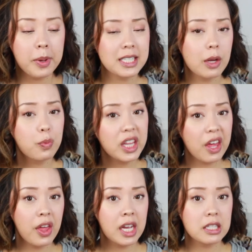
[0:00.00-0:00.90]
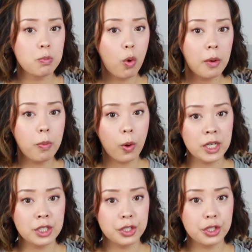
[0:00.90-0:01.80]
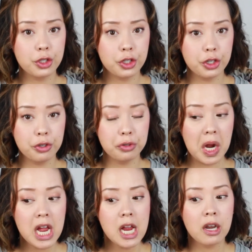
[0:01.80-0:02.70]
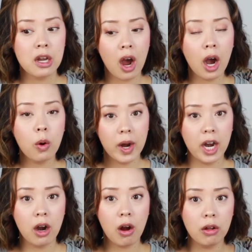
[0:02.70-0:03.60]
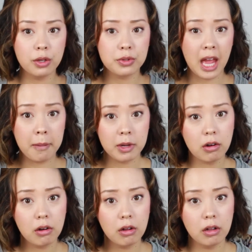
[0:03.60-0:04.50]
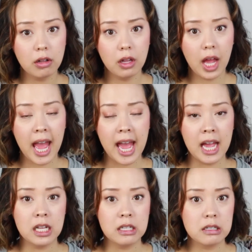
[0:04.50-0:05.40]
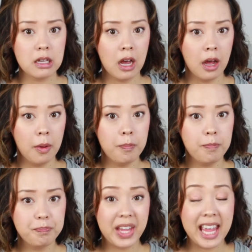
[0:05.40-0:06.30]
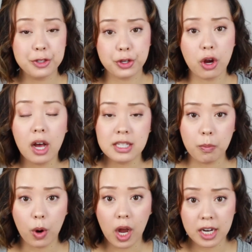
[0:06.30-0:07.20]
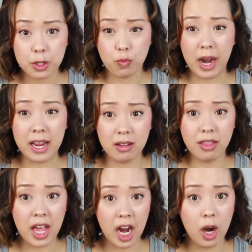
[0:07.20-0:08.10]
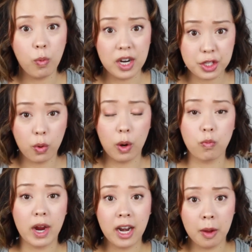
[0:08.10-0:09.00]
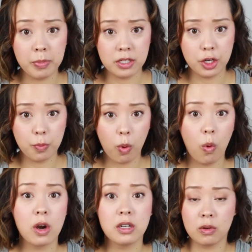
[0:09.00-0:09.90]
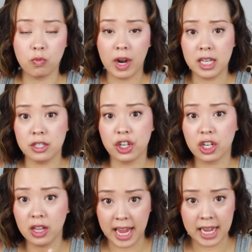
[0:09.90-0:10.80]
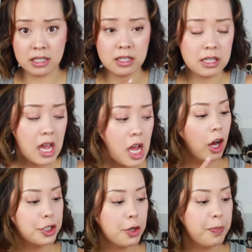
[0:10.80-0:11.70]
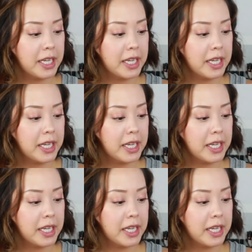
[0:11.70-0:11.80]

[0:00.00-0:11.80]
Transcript: because I really think it's more important to not wear all those chemical and uh, cancer causing products right there where it's going right up into your pores and right into your glands. I also